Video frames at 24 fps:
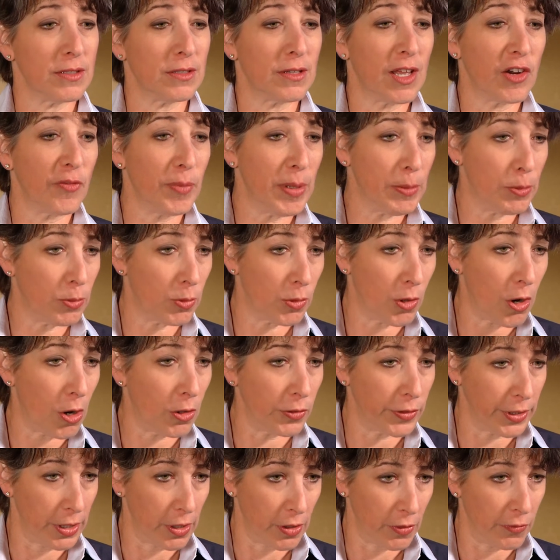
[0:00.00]
And a lot of people will
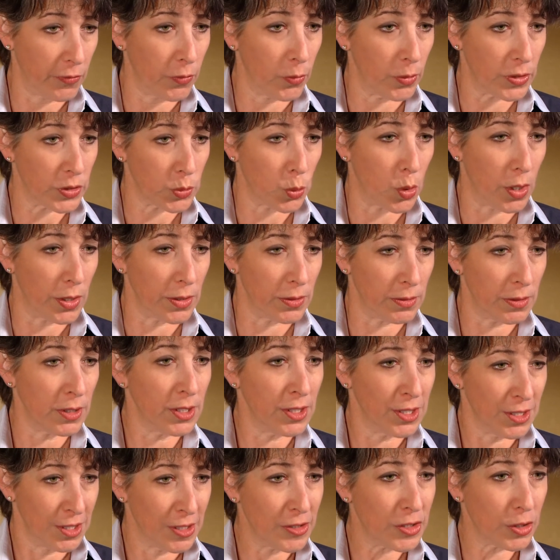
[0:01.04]
call it the Air Force One
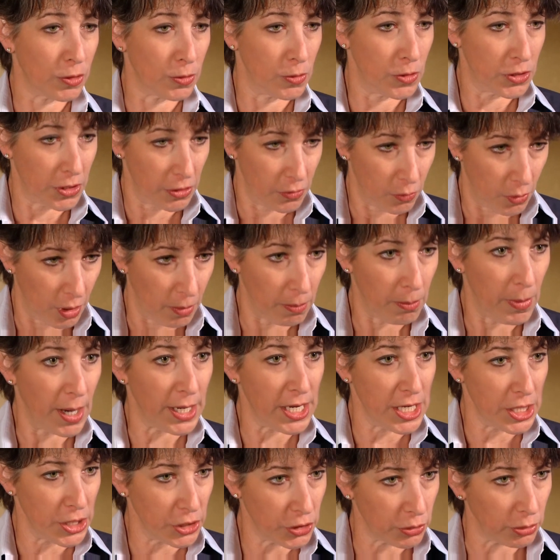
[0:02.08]
solution, where
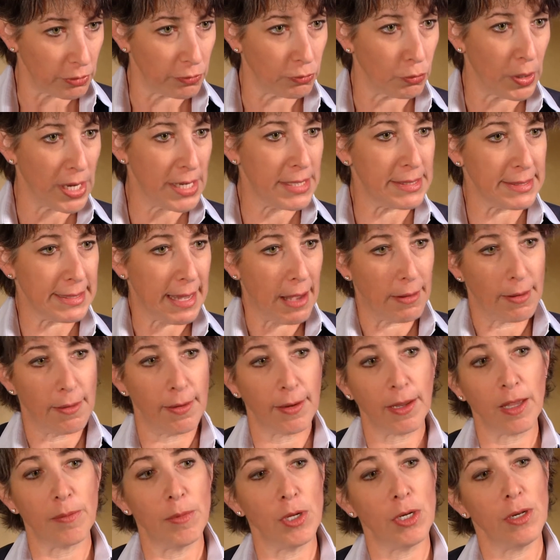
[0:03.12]
money just sort of rains down on
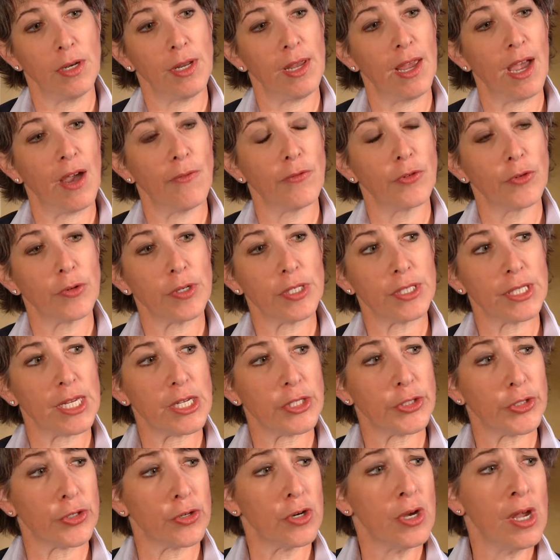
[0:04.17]
a community after a
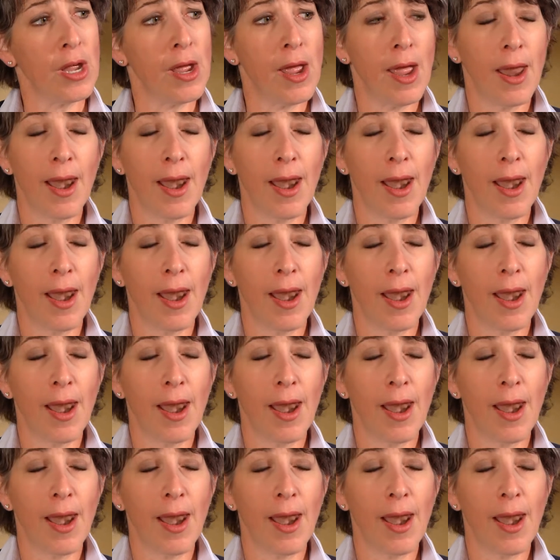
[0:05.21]
disaster.